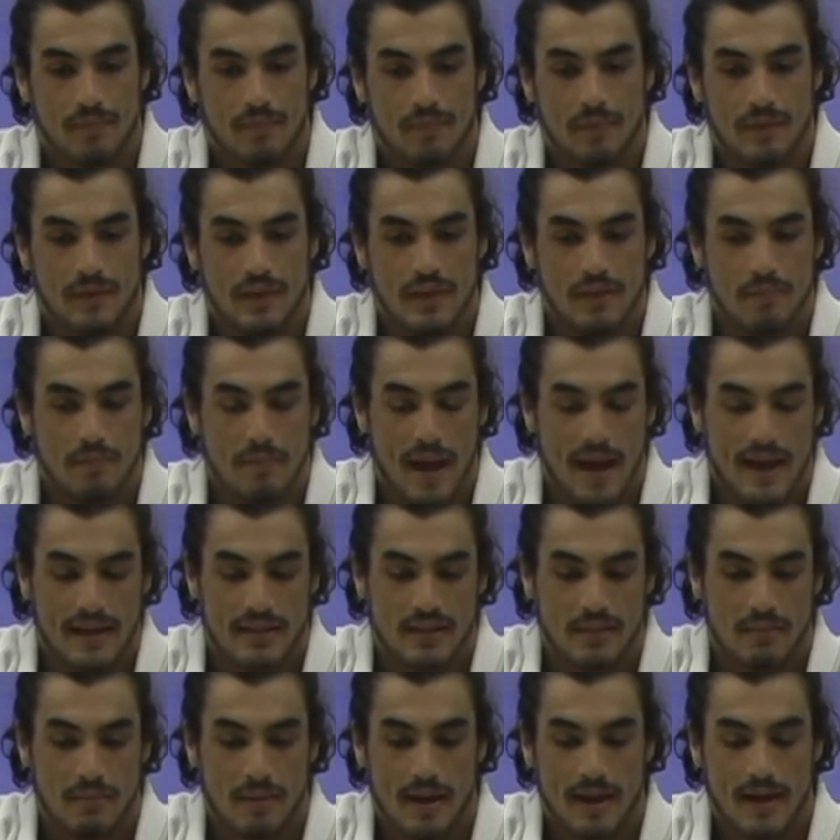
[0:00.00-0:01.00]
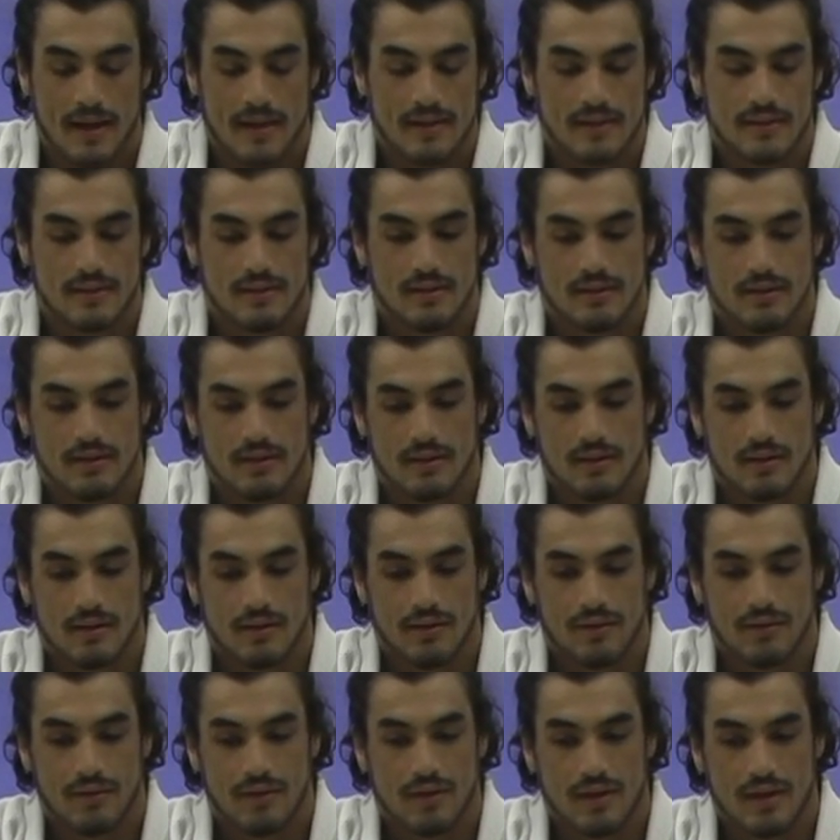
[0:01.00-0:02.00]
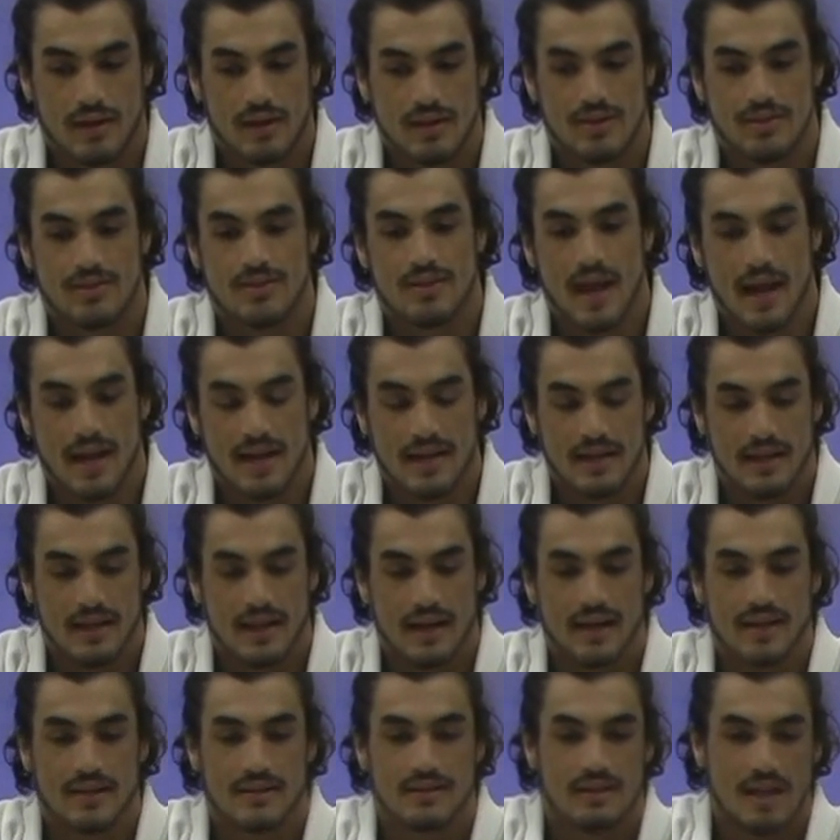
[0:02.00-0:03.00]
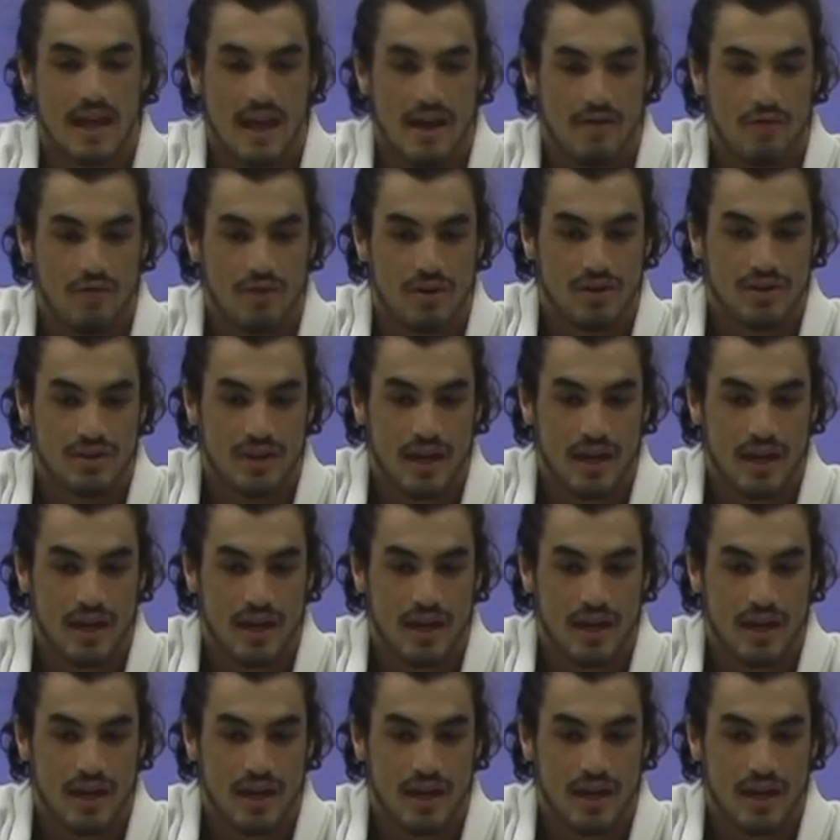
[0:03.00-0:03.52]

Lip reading: he maximized his technique and his leverage